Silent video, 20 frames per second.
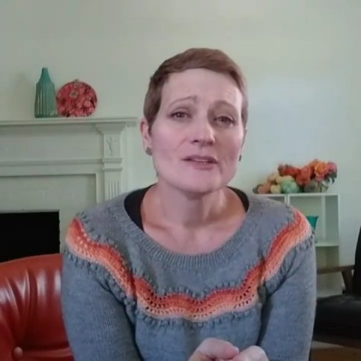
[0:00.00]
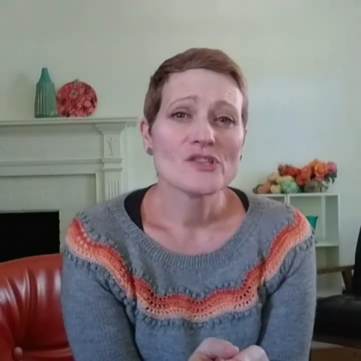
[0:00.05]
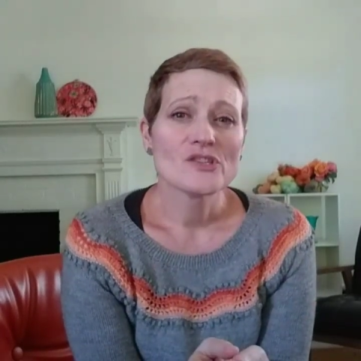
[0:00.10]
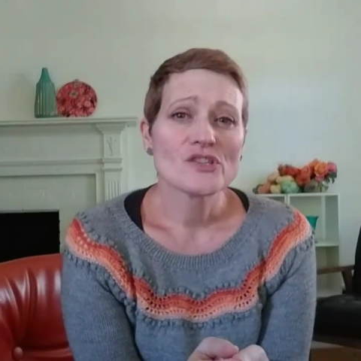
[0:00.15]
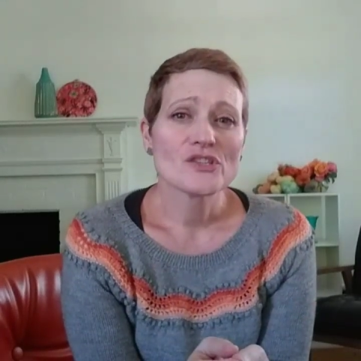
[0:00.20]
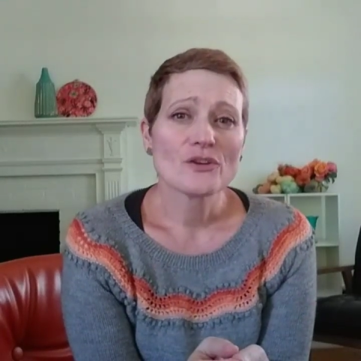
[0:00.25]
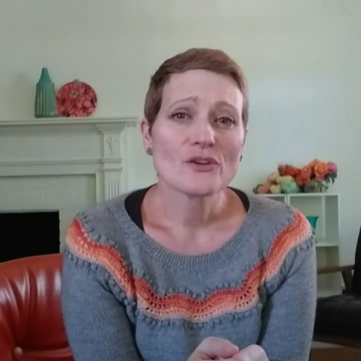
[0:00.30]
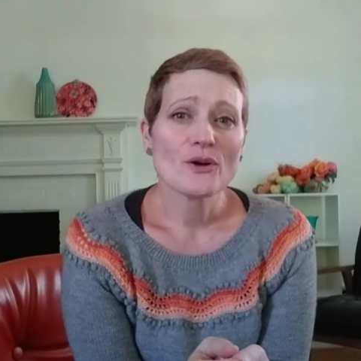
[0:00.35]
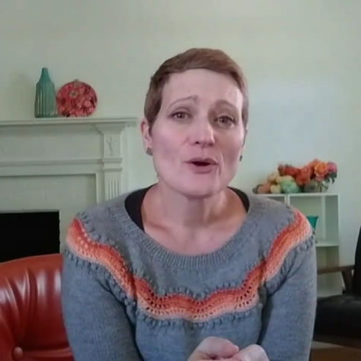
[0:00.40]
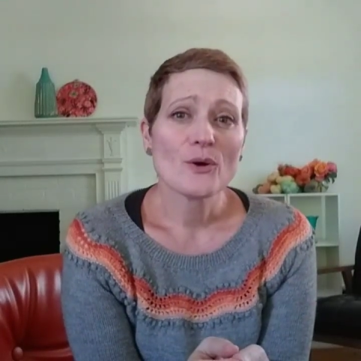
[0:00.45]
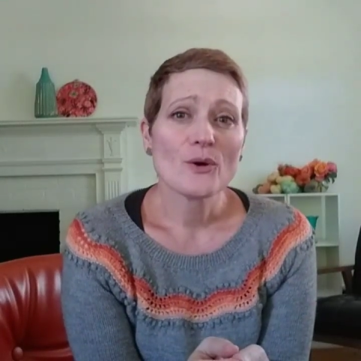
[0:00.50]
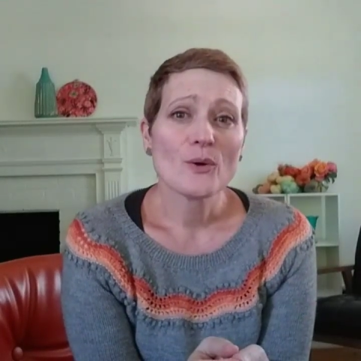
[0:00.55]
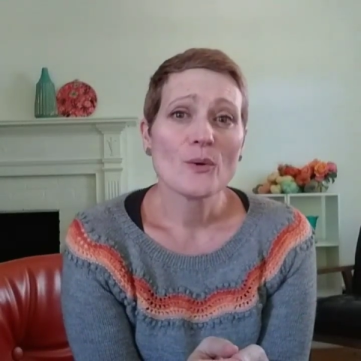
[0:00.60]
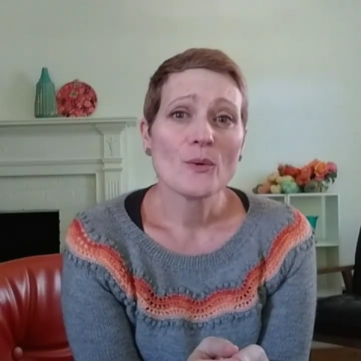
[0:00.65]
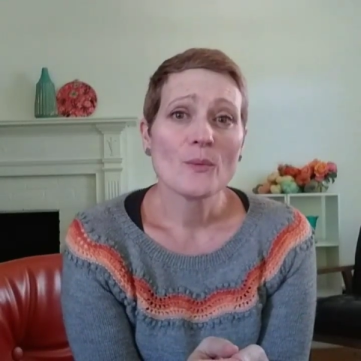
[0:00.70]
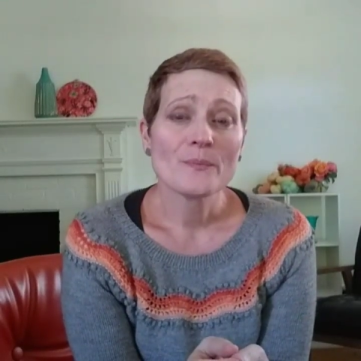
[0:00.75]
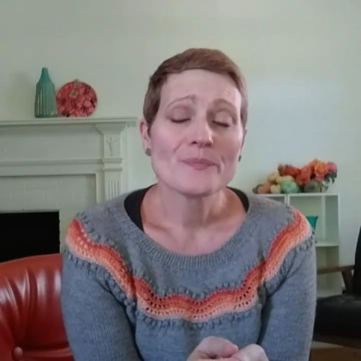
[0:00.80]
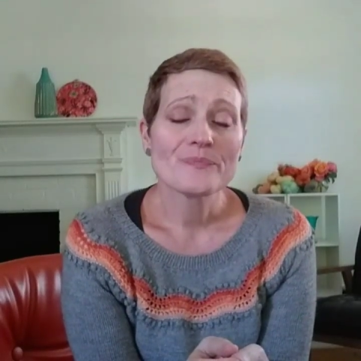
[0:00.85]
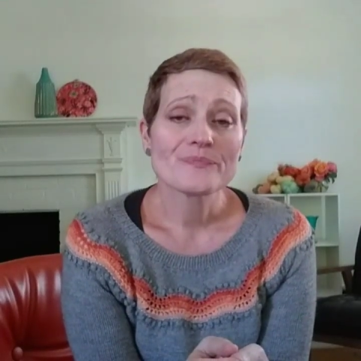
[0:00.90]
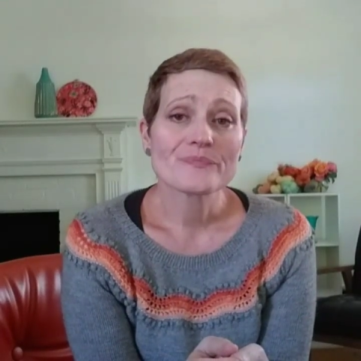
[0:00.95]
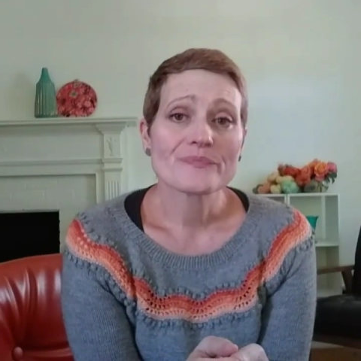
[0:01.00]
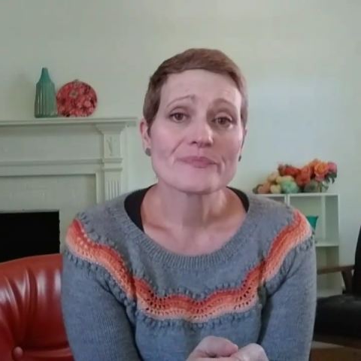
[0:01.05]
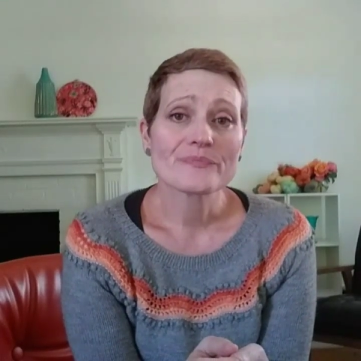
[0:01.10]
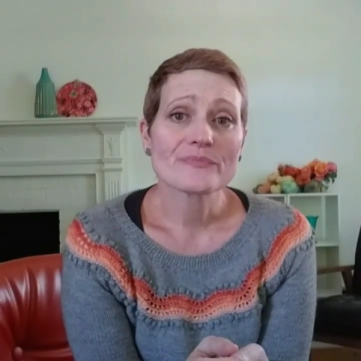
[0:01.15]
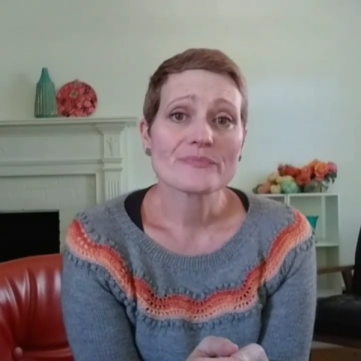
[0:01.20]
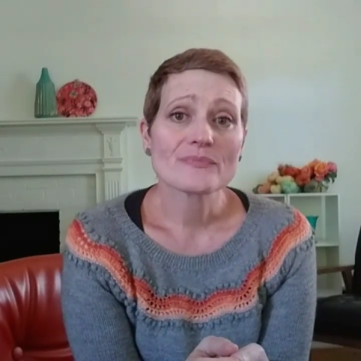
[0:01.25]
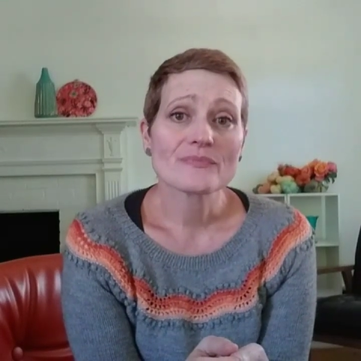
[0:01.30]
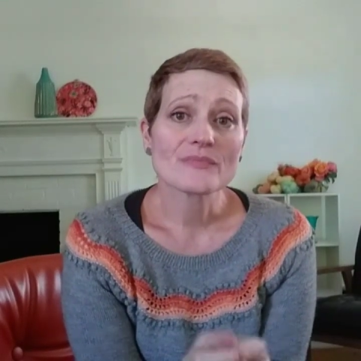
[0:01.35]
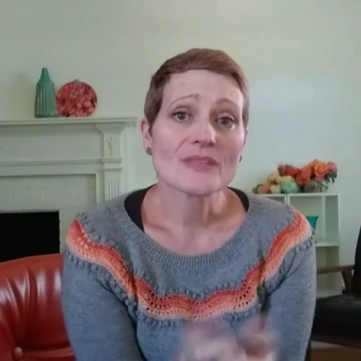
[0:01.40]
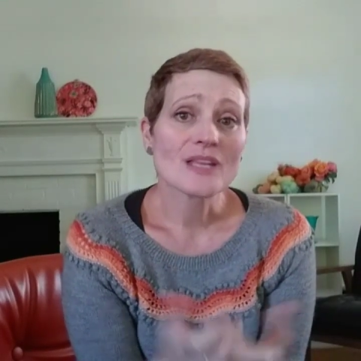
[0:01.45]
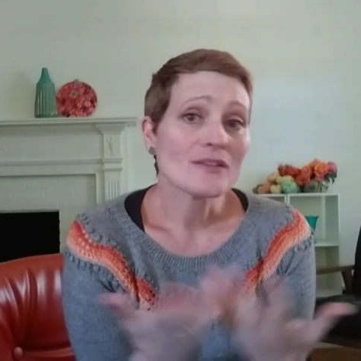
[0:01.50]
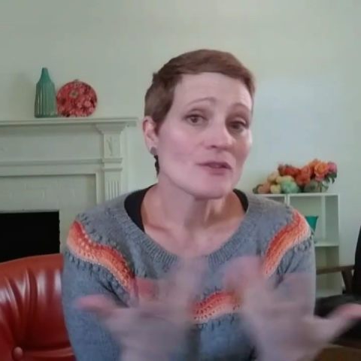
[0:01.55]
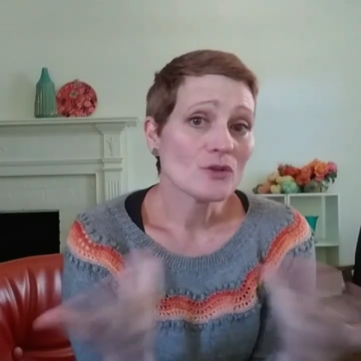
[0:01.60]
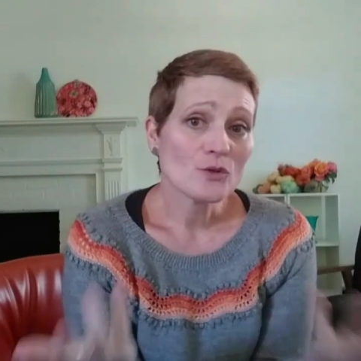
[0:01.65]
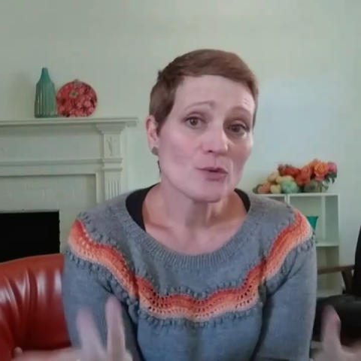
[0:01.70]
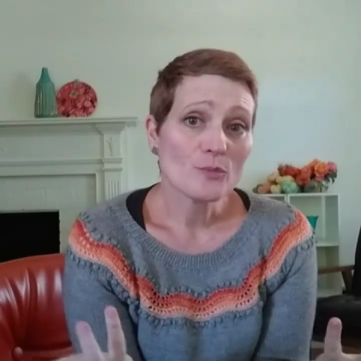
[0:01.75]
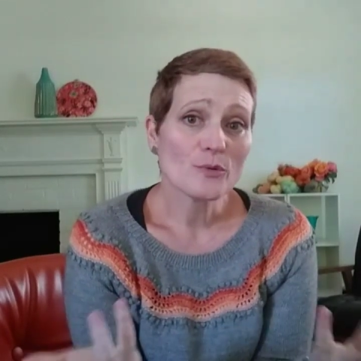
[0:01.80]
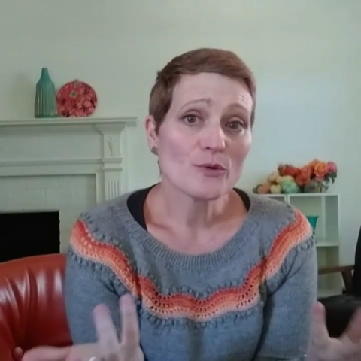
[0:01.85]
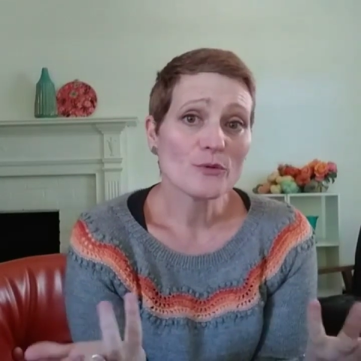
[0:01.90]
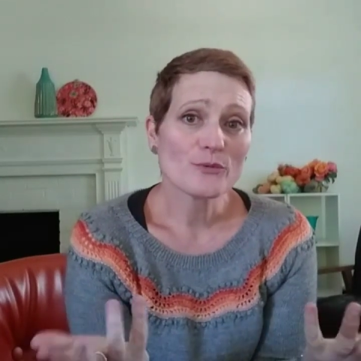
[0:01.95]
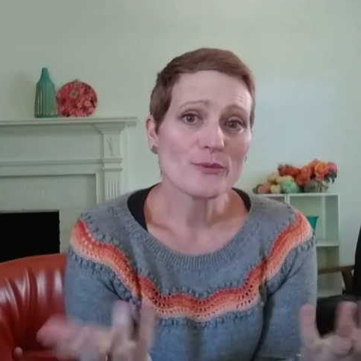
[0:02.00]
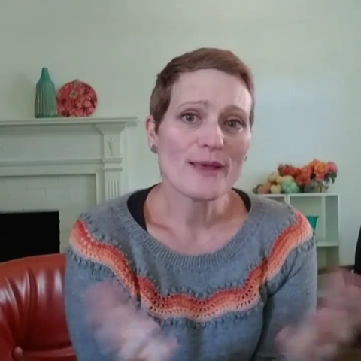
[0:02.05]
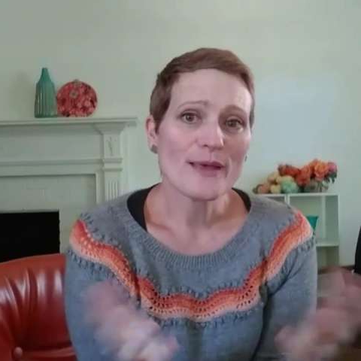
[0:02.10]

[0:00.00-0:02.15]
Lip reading: So the Noble